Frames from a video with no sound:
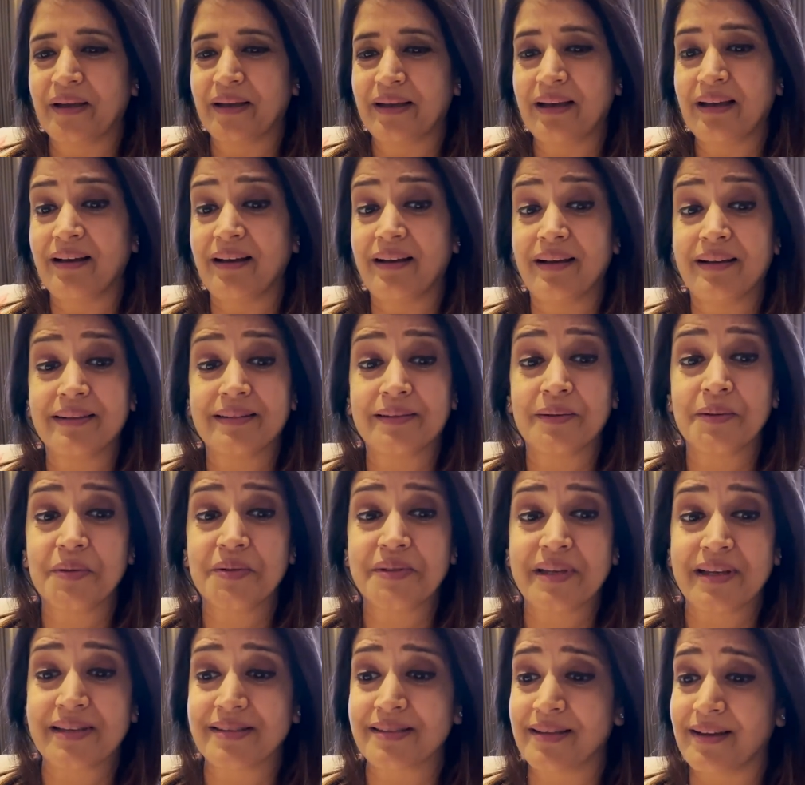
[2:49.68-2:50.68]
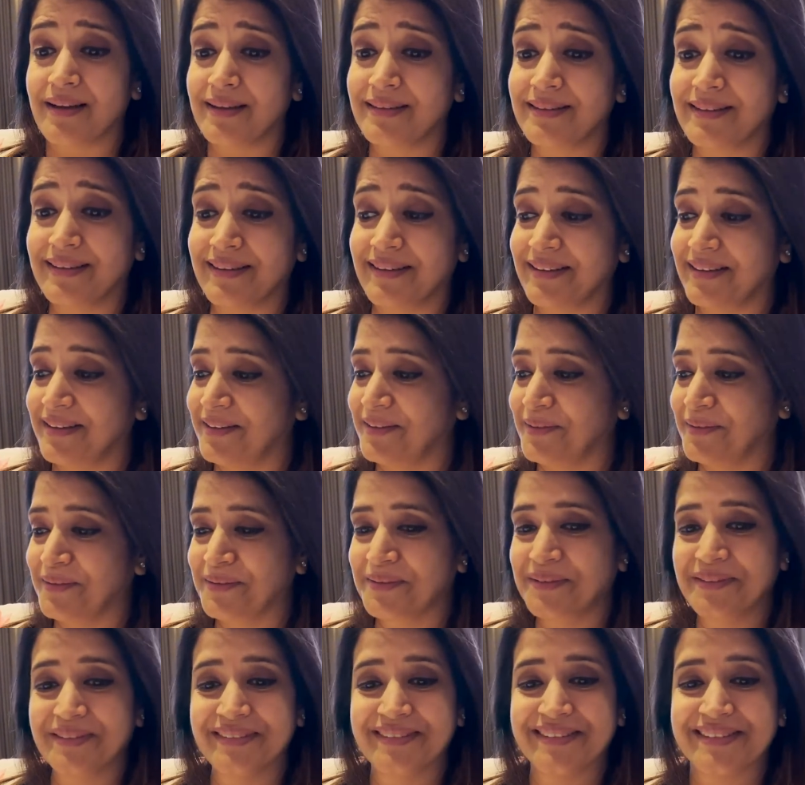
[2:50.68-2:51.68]
Yeah, it looks exciting.
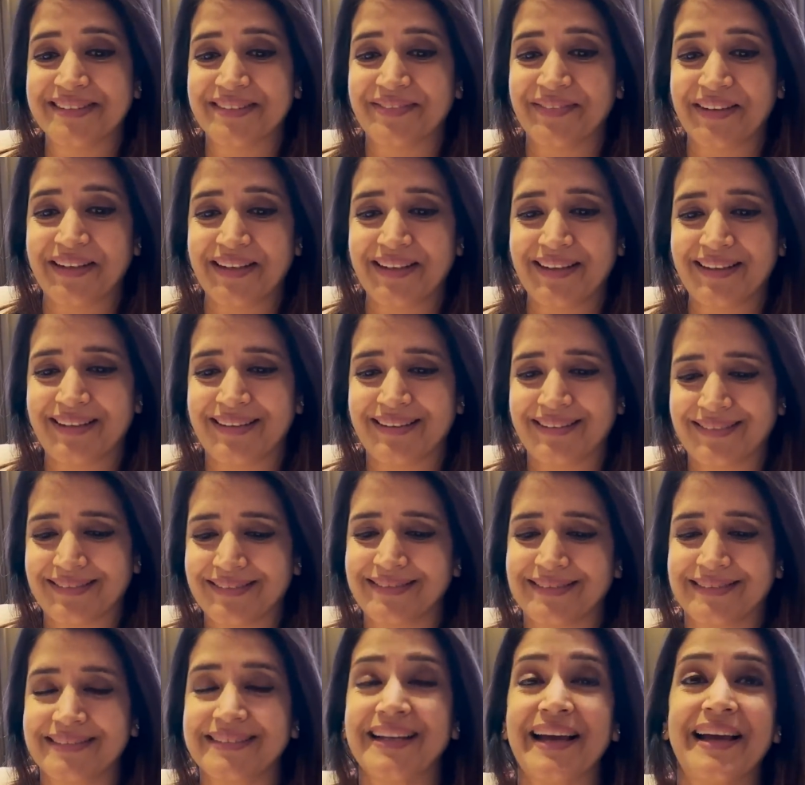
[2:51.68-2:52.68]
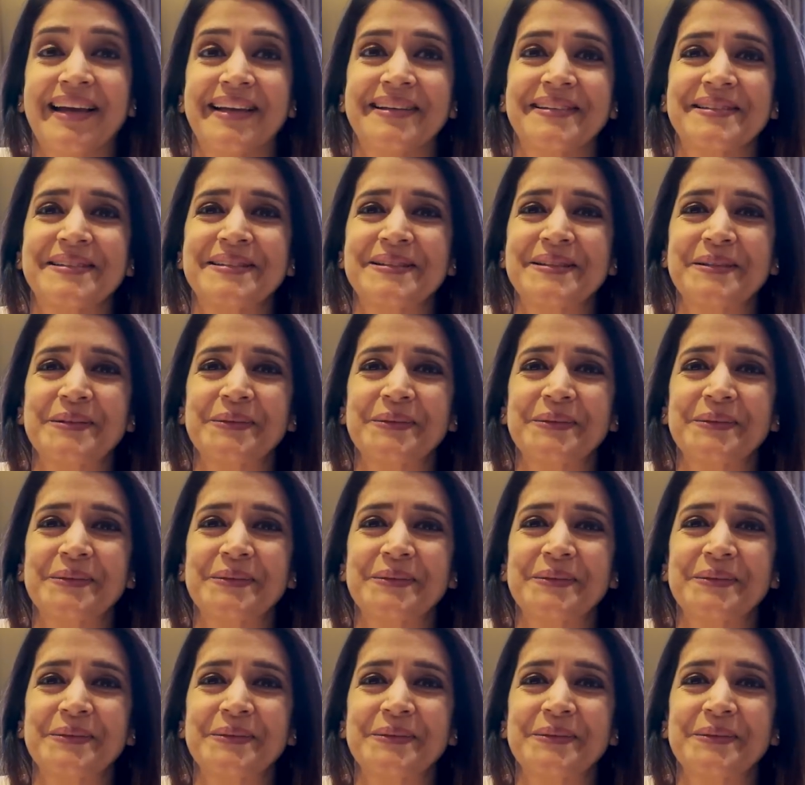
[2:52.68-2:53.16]
It's very nice.